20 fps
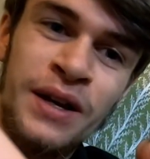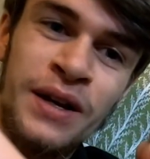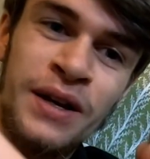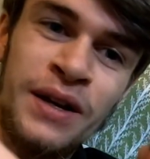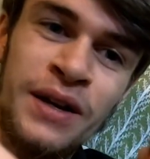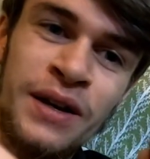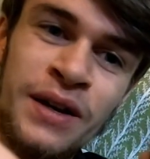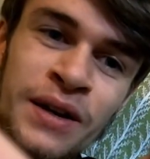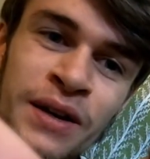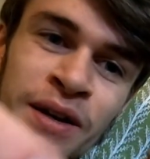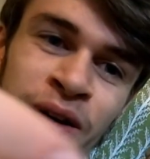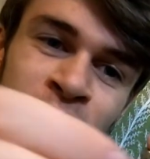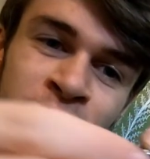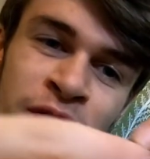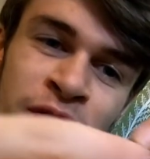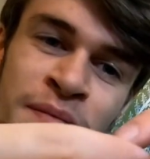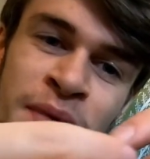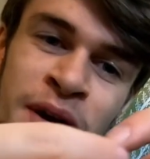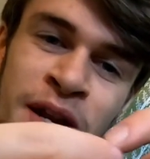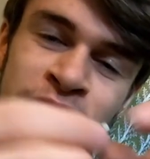Oh,
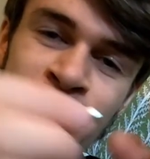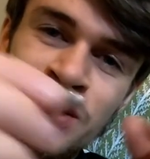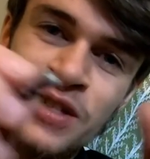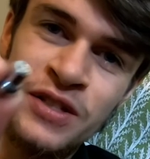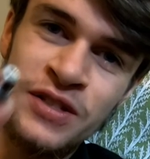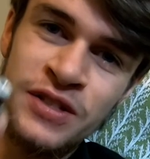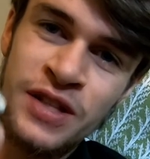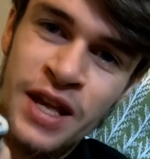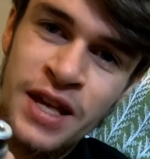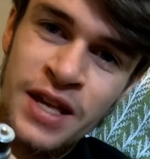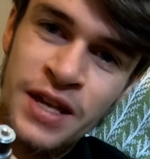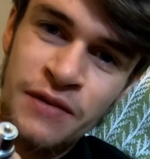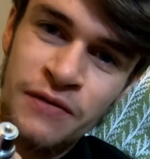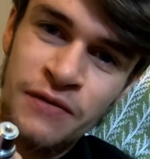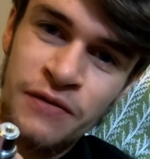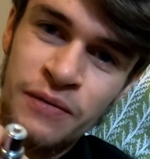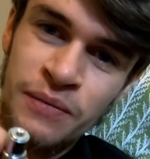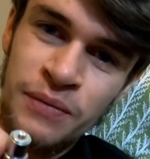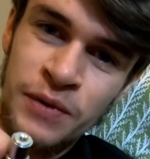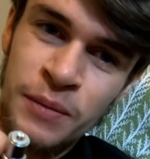I've managed to save
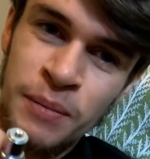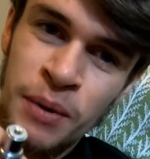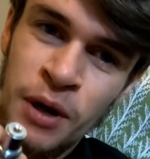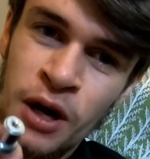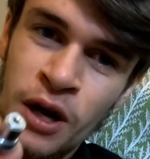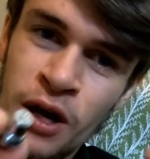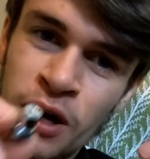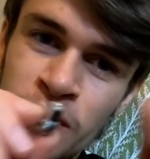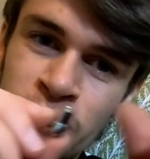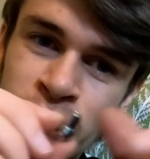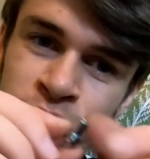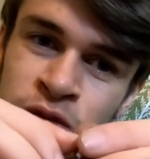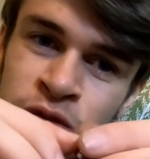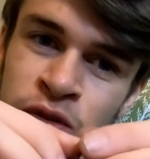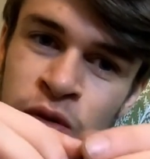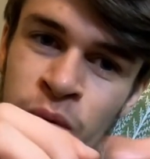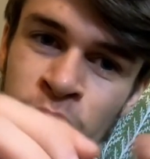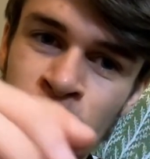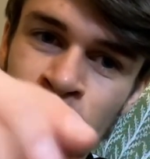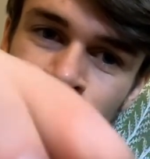the part.
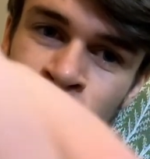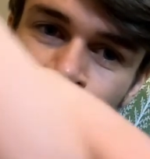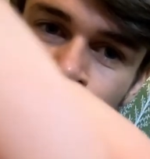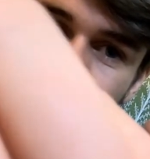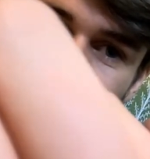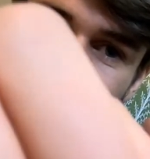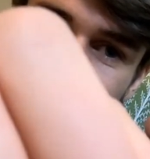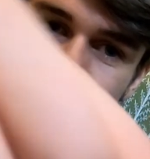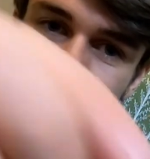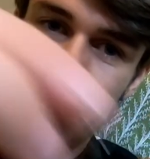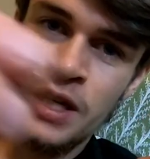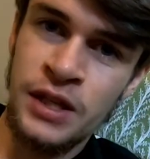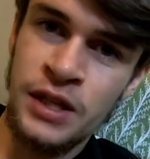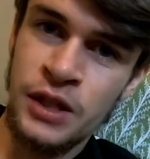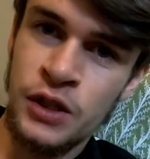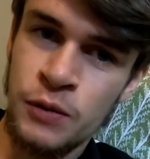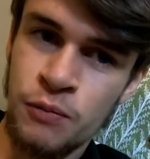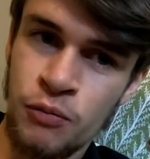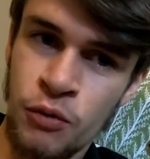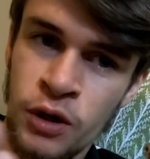So what I've done, I've had to take the
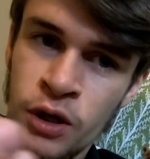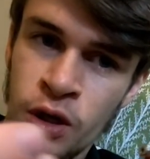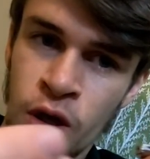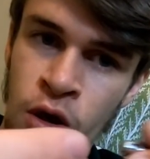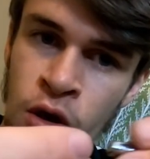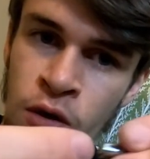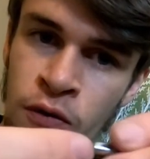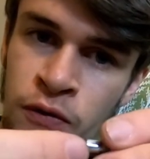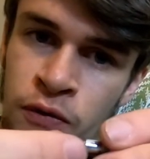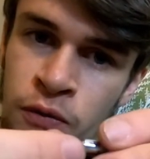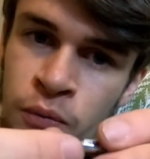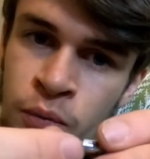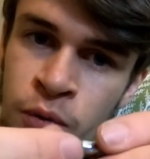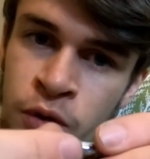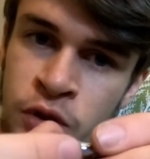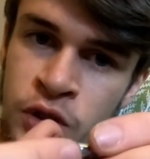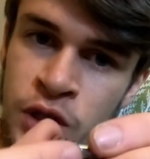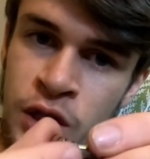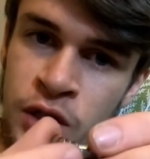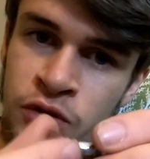spring off,
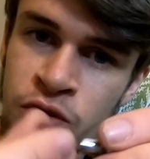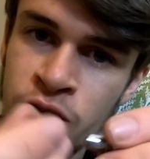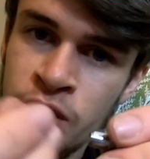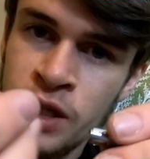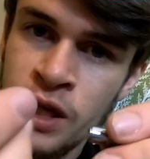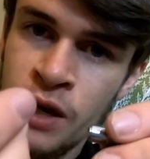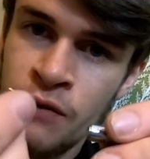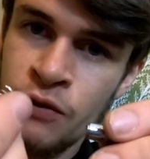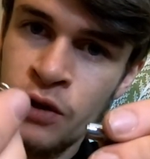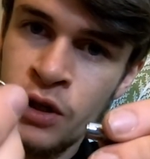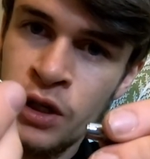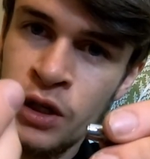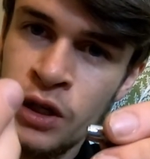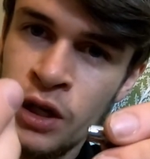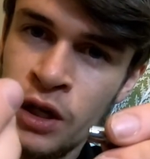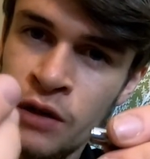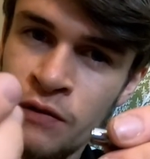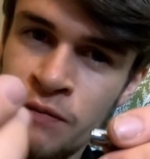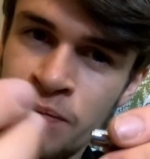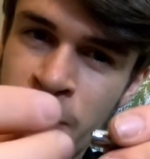which literally I've got to
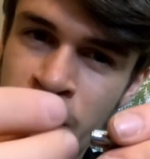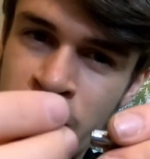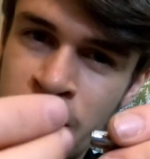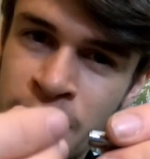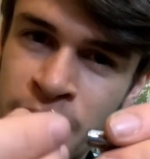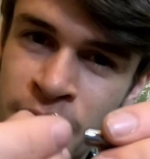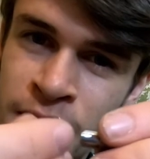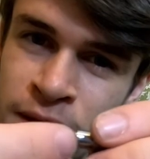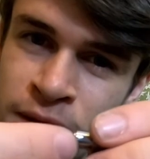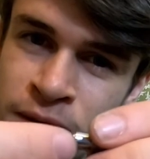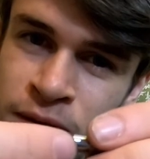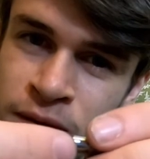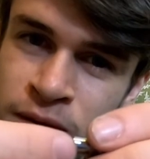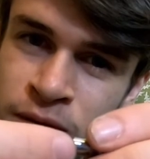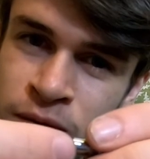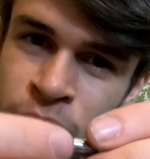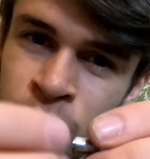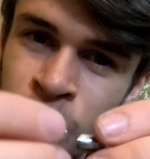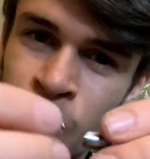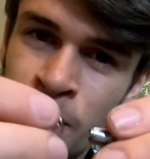kind of bend it.
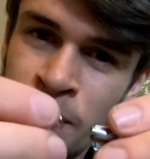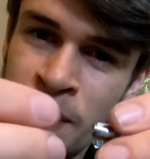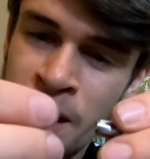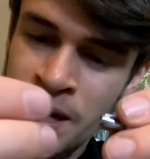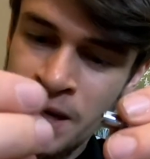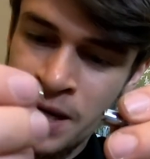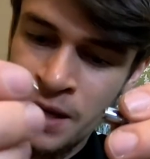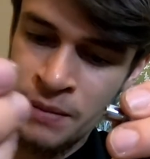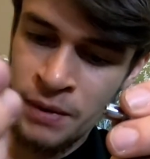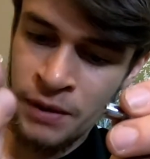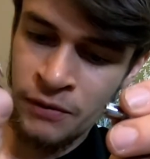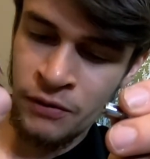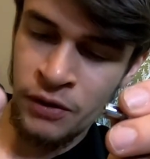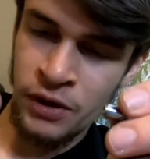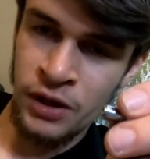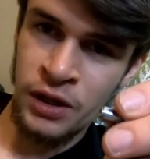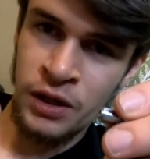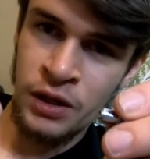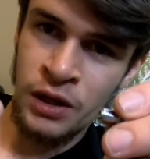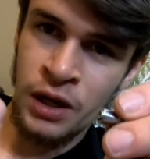Well, not bend it, but I've
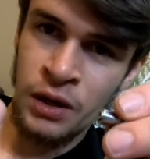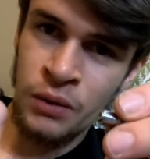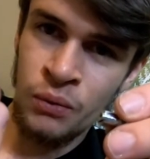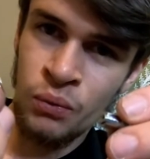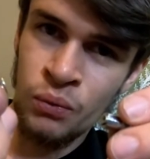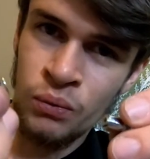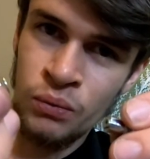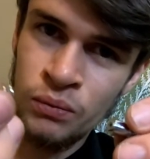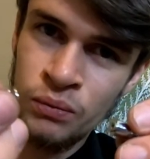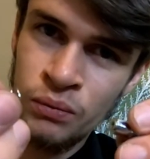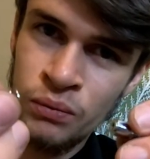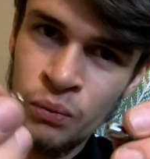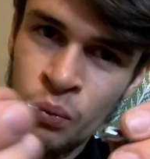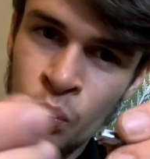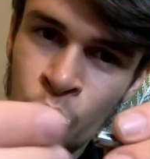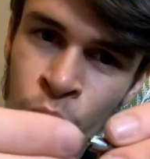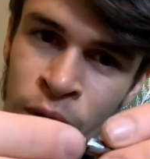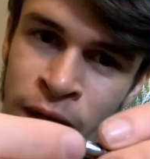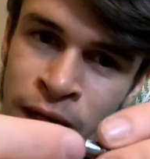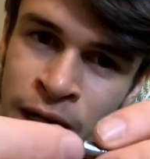got to like
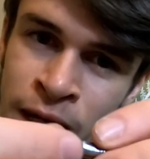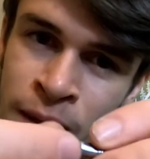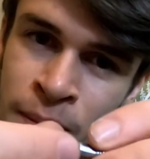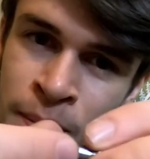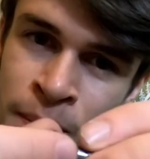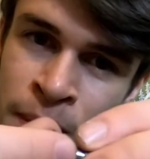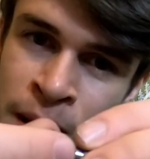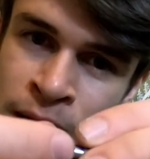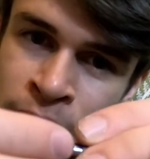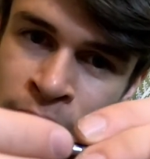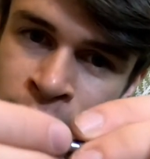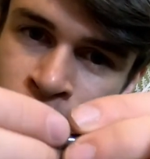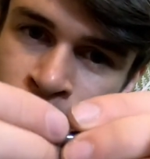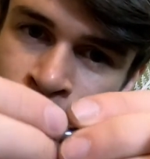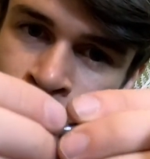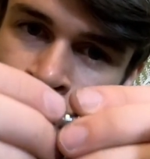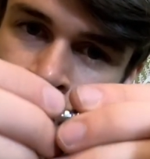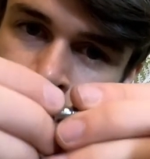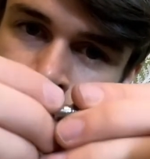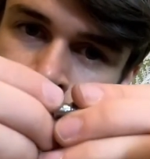wiggle it back
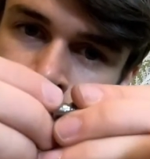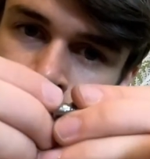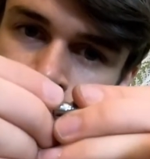on